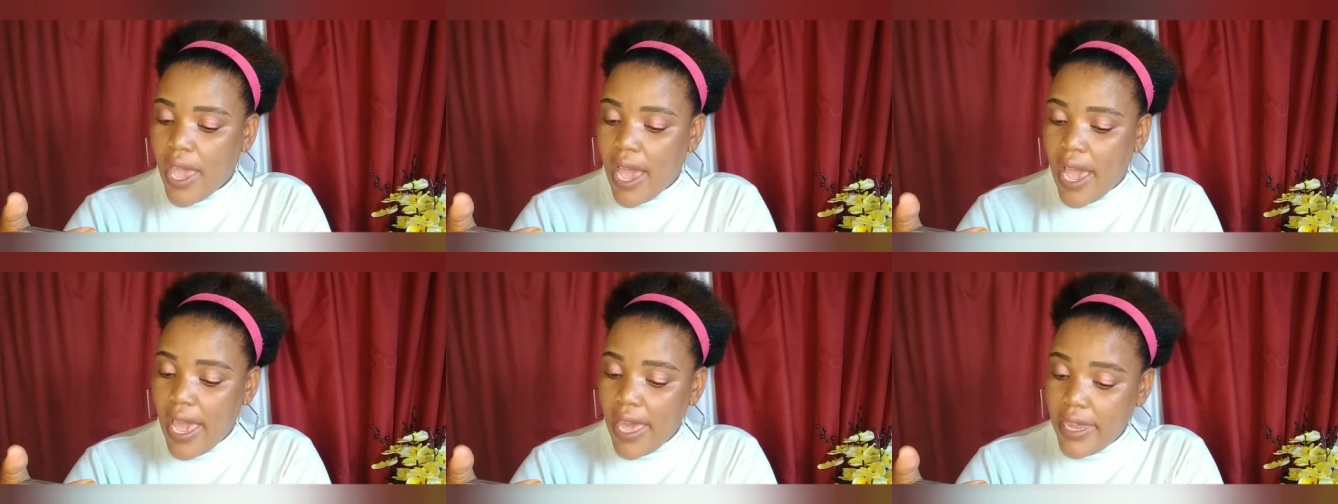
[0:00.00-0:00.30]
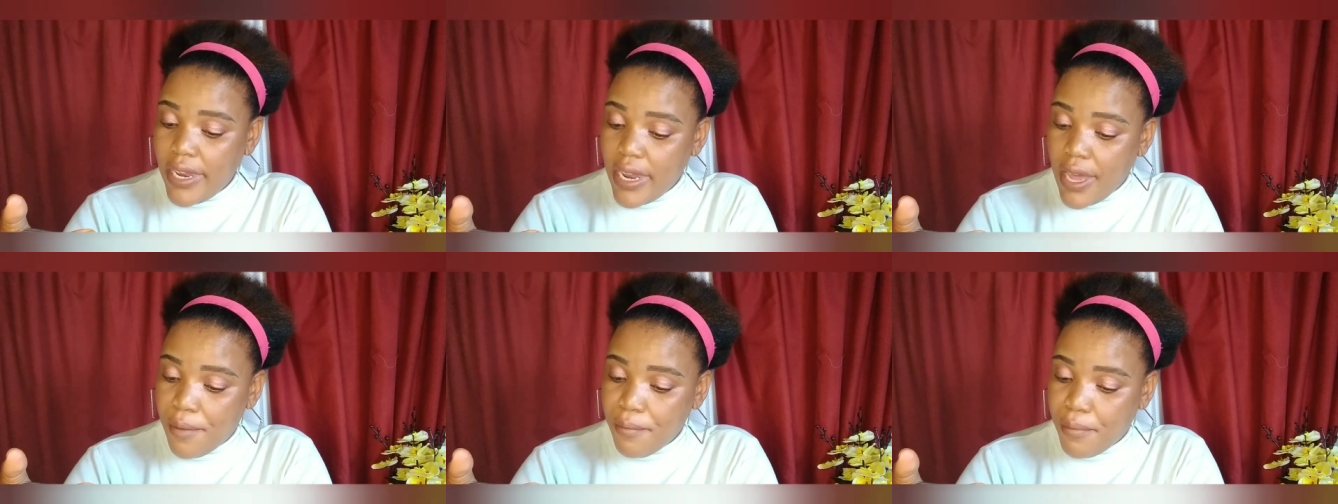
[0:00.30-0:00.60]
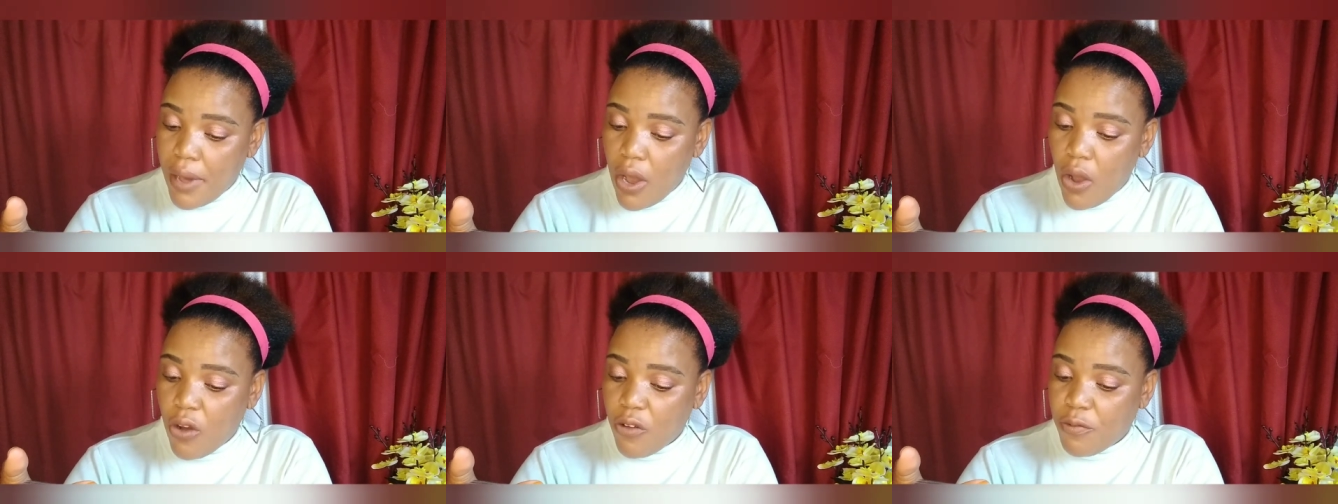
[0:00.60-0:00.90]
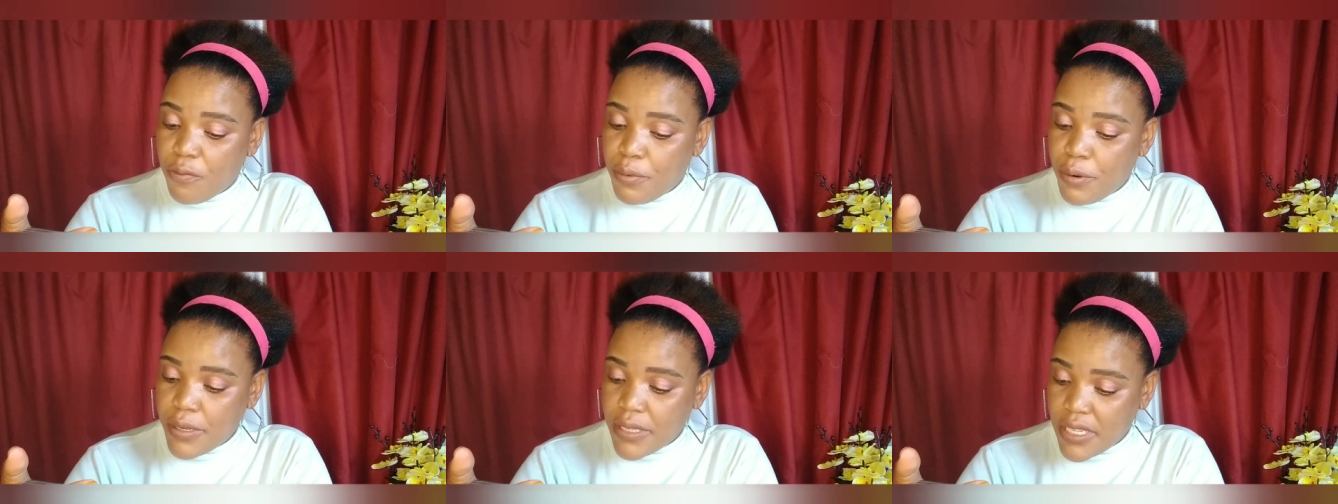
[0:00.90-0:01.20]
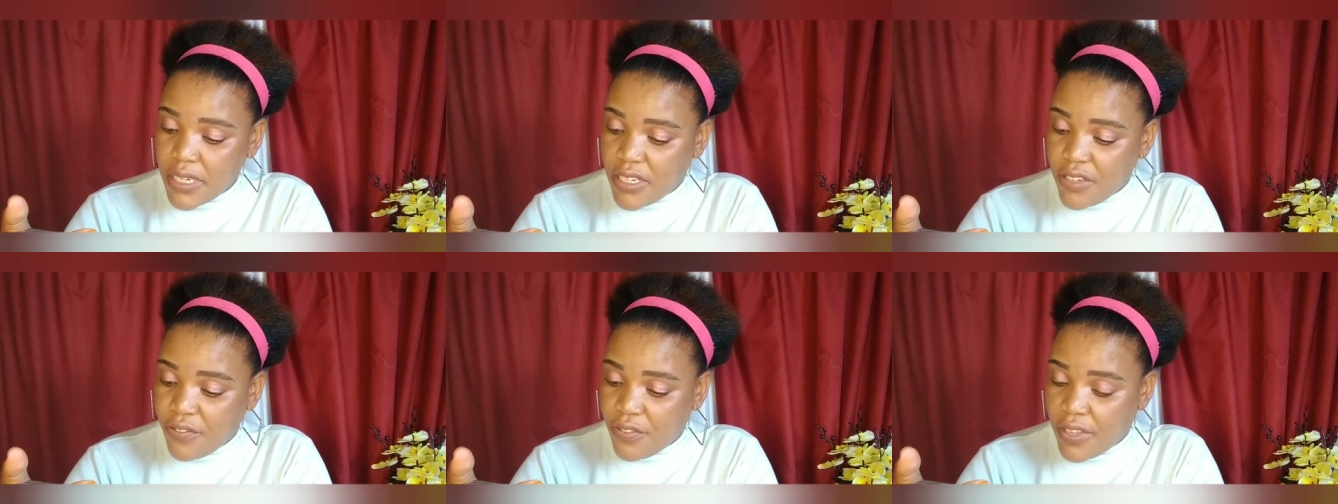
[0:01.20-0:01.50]
high number of
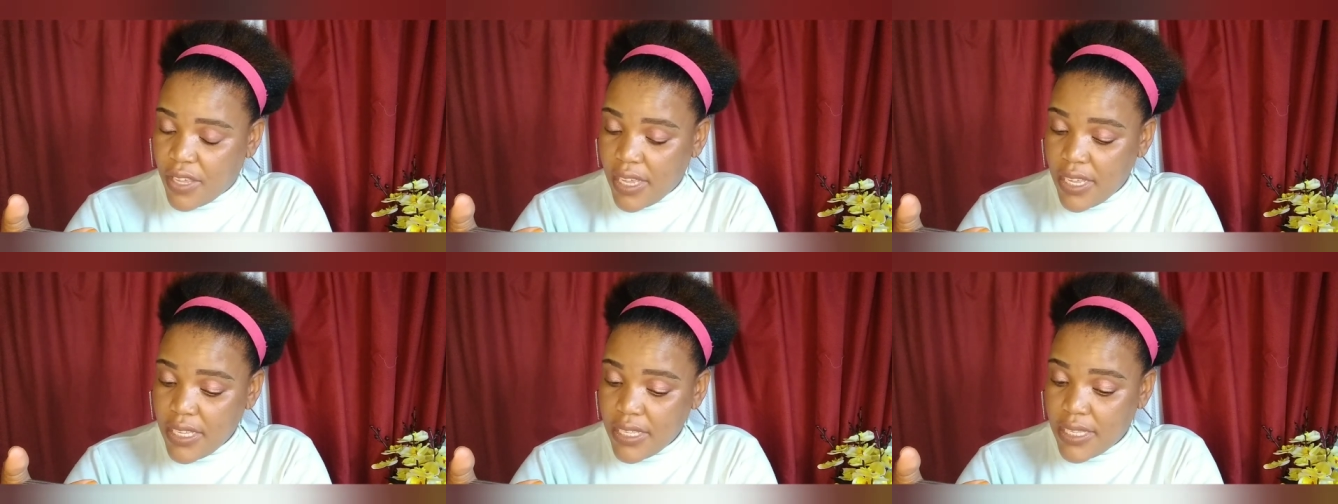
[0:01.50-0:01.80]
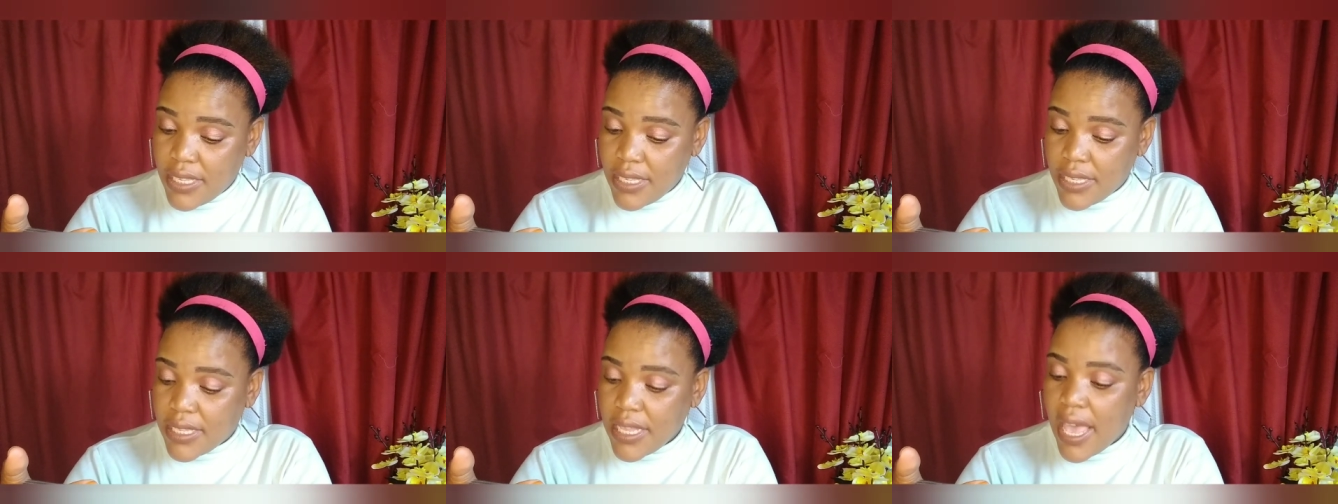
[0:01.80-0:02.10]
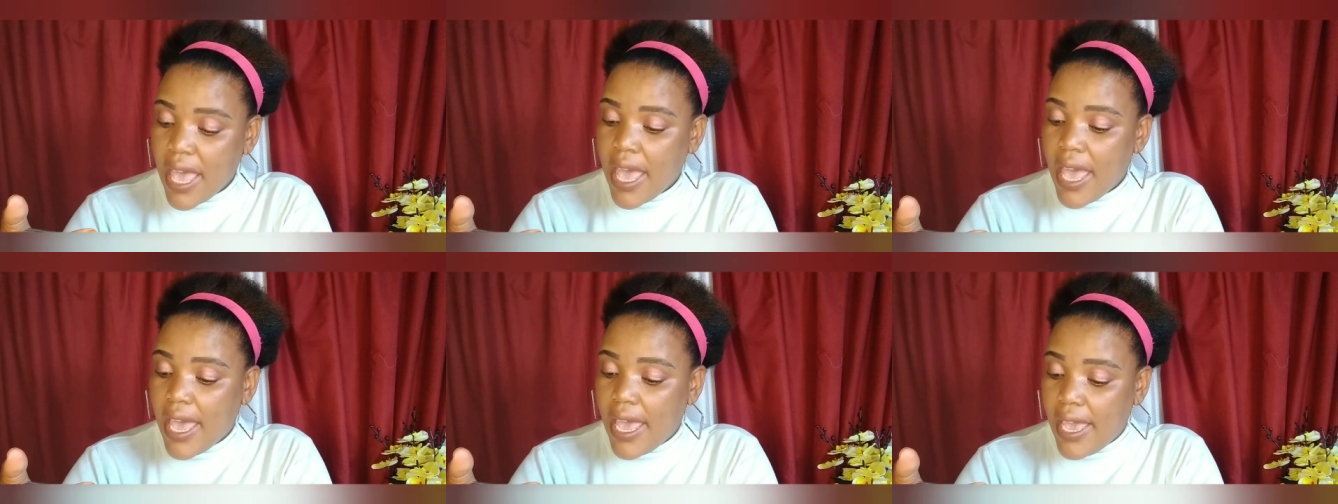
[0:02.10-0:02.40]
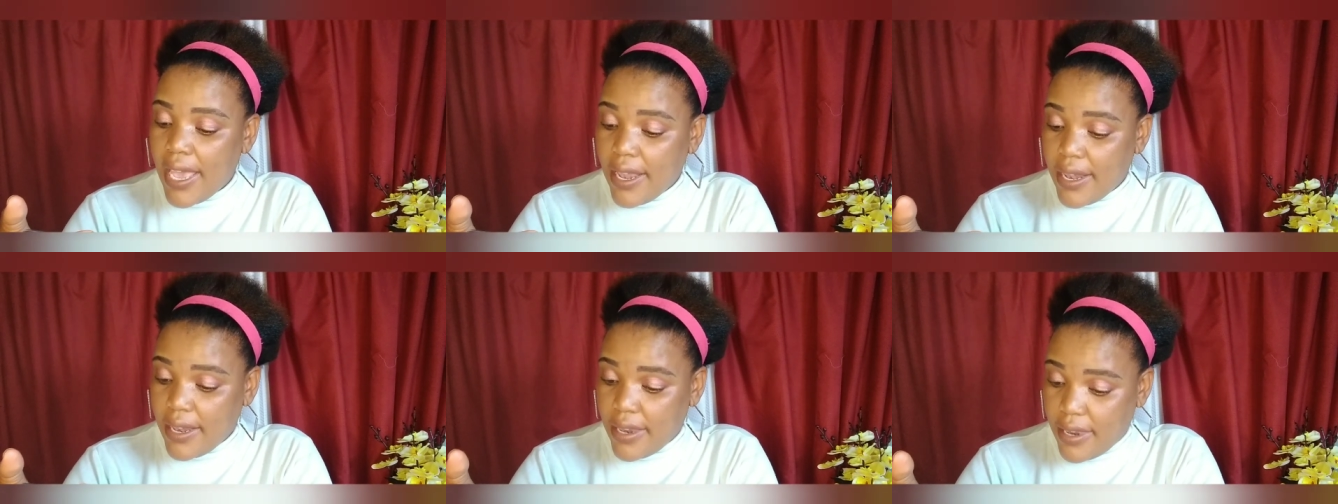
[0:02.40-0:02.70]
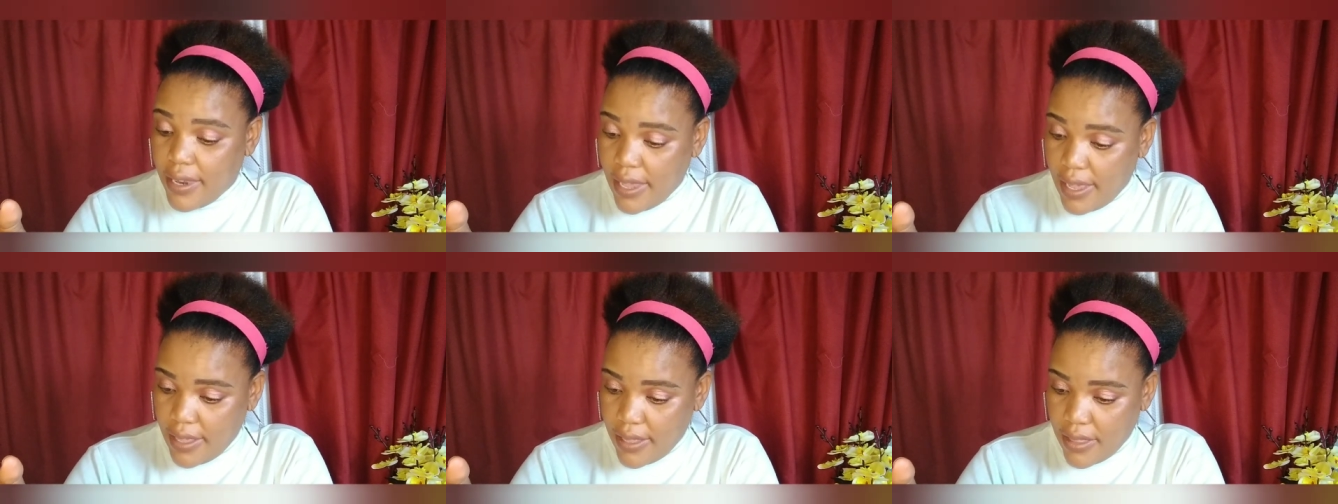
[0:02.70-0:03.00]
positive cases and
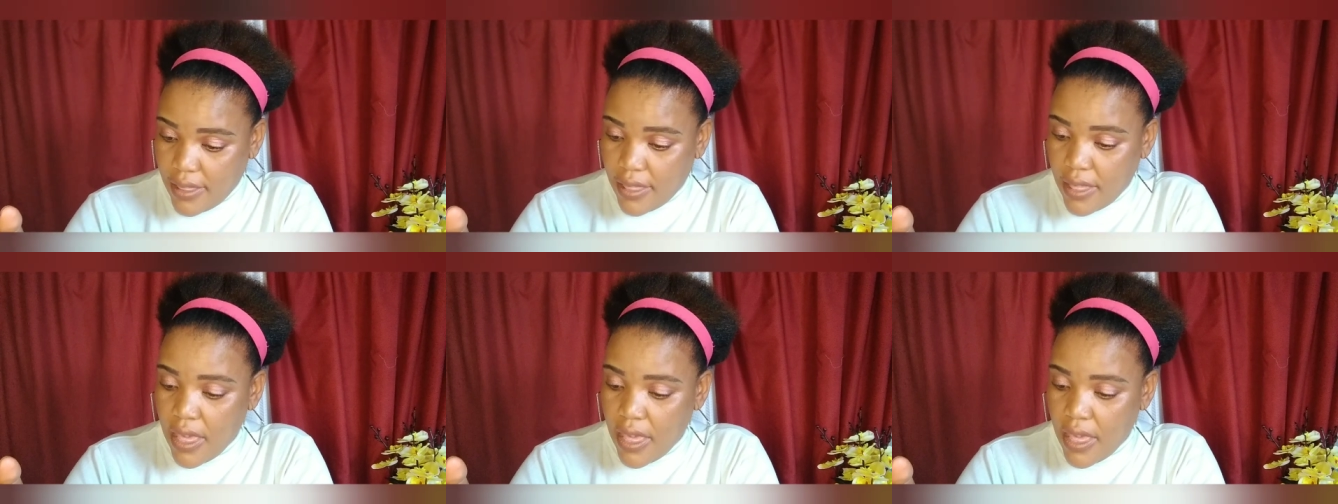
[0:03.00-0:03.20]
deaths